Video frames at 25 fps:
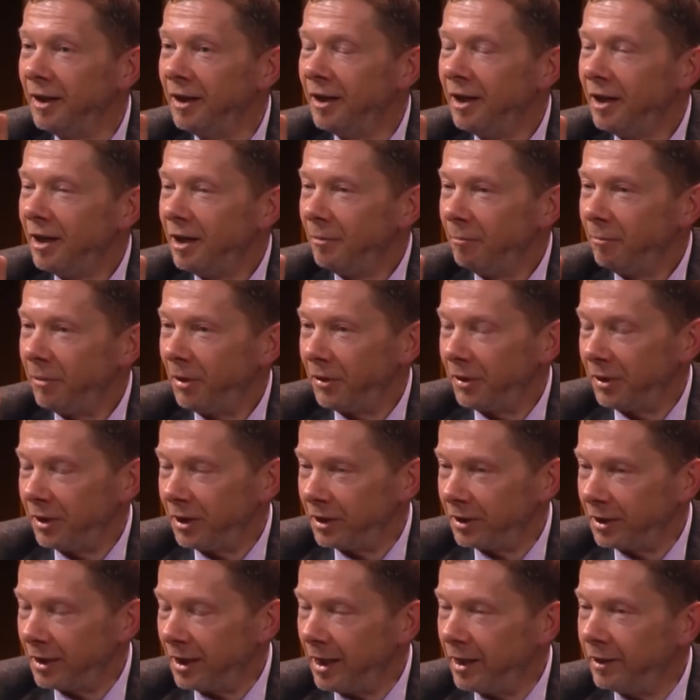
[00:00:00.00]
But the
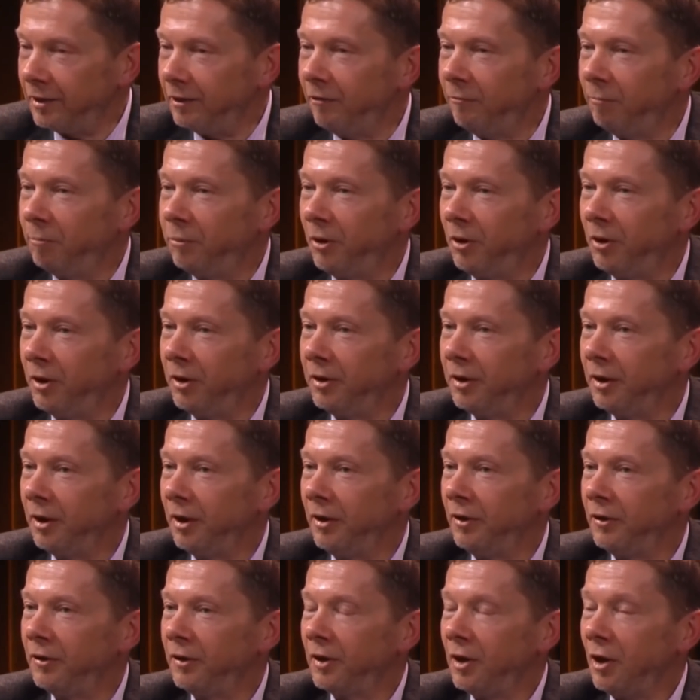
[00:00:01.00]
decisive point
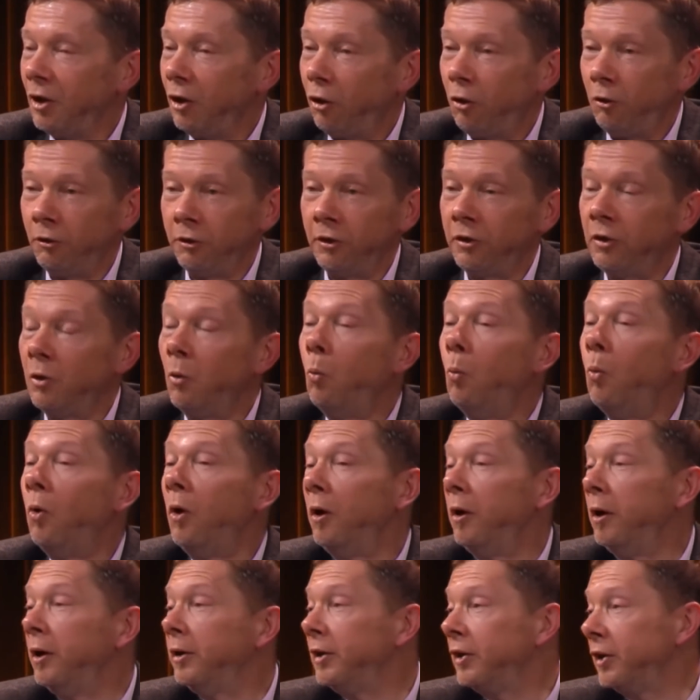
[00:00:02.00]
is, although the
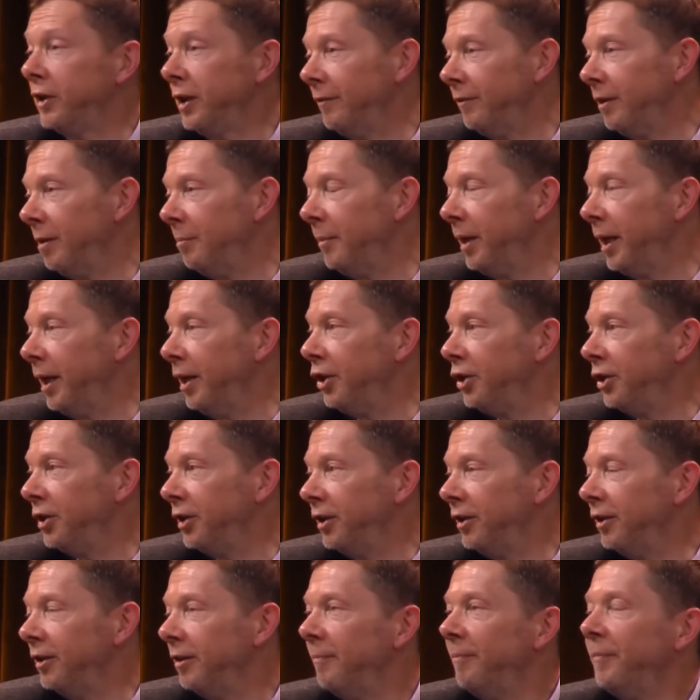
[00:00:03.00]
word is never mentioned,
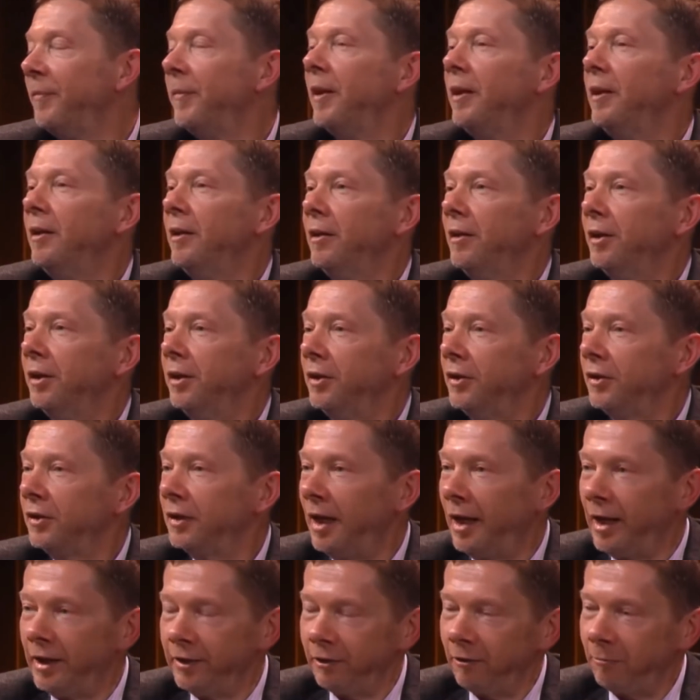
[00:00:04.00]
the
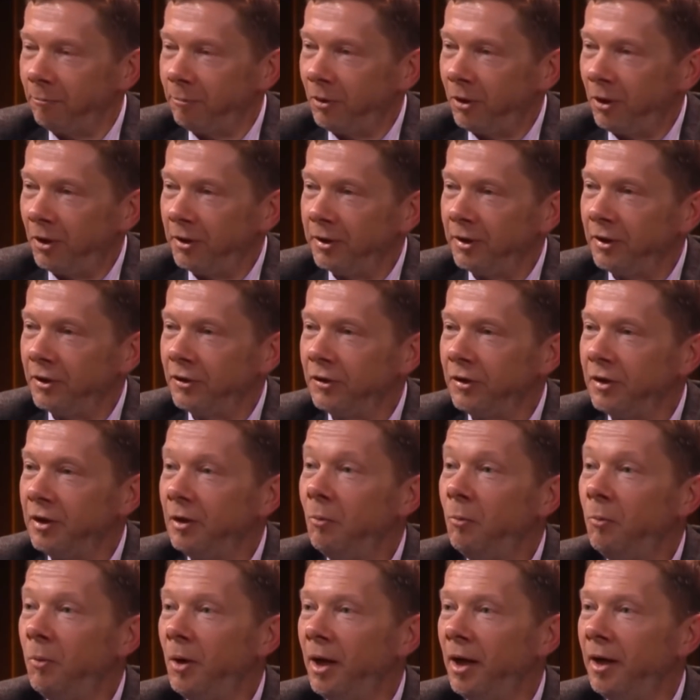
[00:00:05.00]
decisive point is the
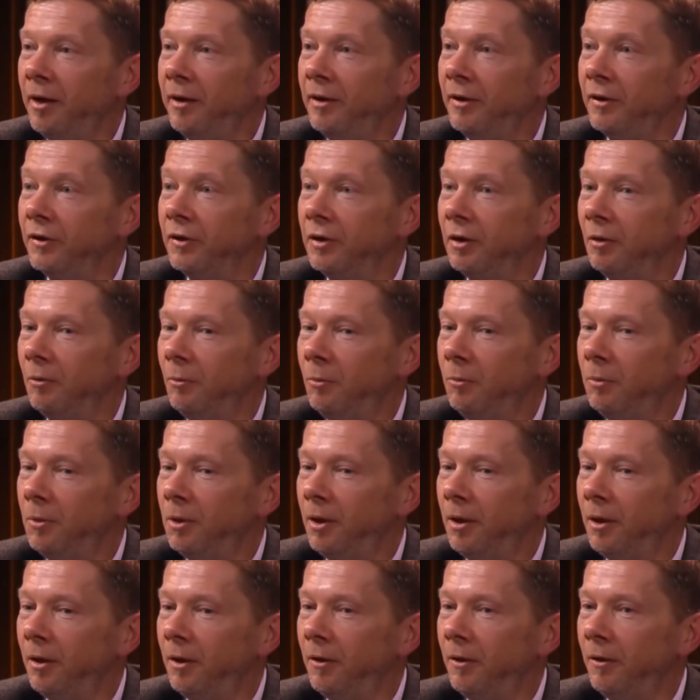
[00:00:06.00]
awareness,
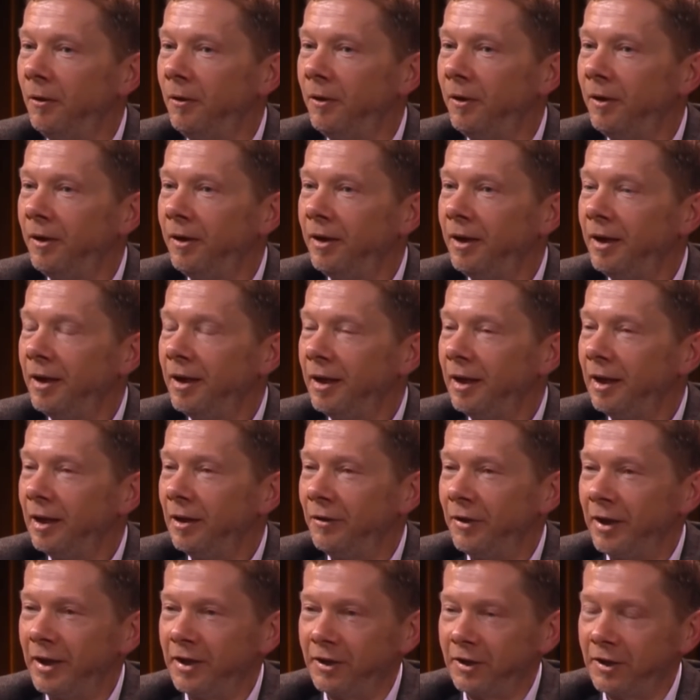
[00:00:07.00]
wow. And
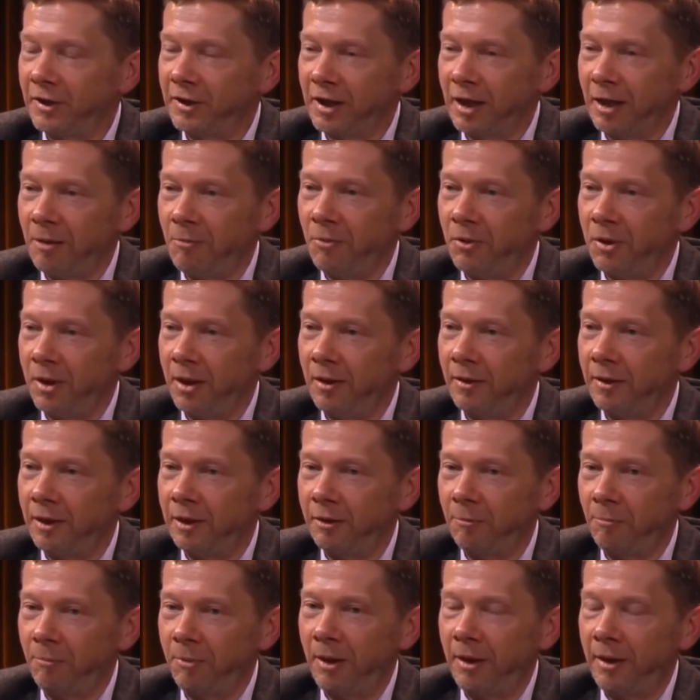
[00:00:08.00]
that's the same thing that
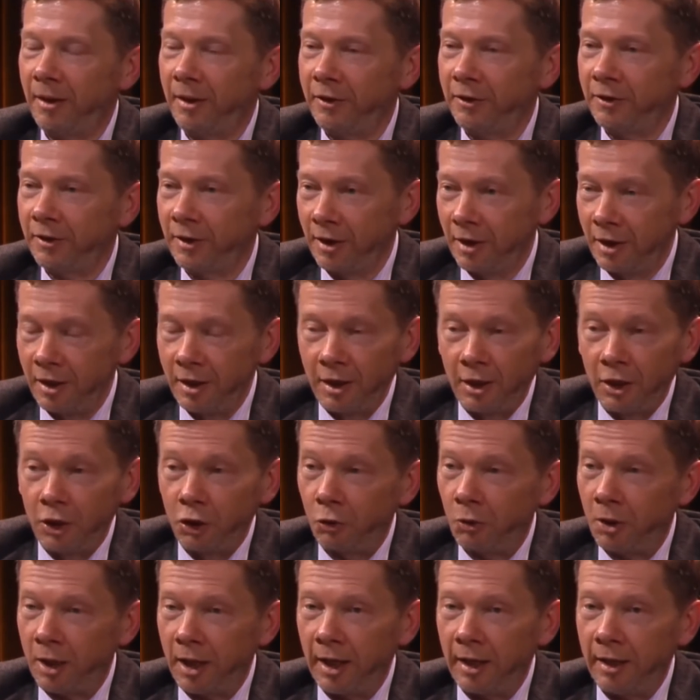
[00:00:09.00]
applies to
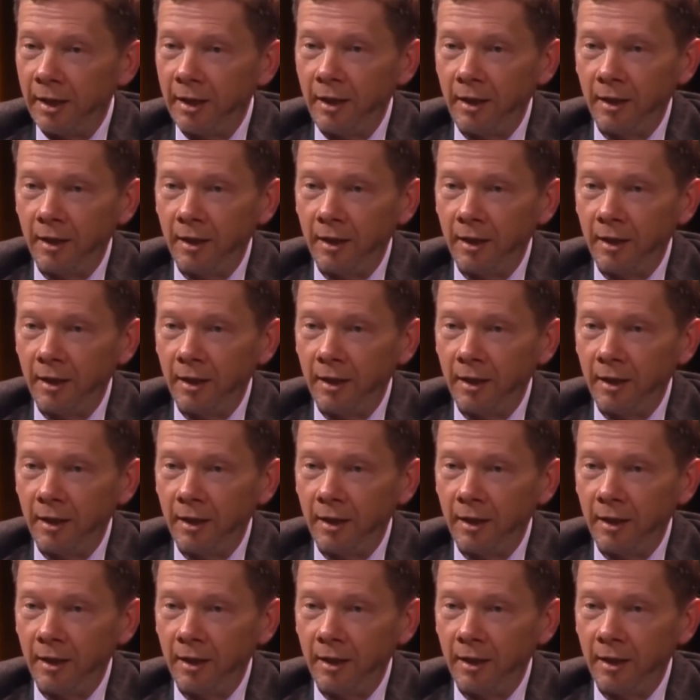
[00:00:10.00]
any